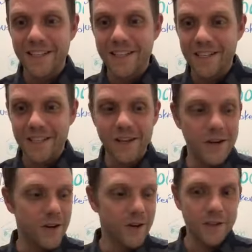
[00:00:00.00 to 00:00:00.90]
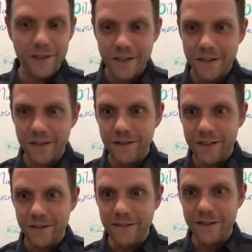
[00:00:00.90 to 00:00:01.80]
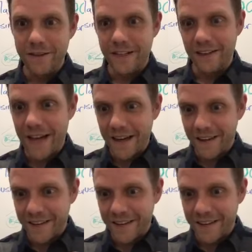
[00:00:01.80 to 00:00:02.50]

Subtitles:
So let's give Tiffany a like on